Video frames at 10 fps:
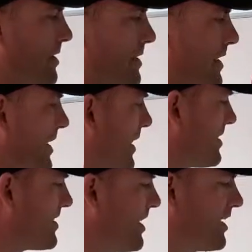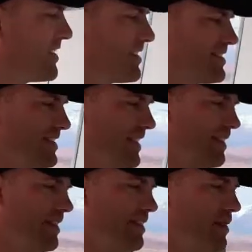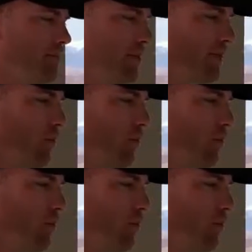They did a study to see, they put a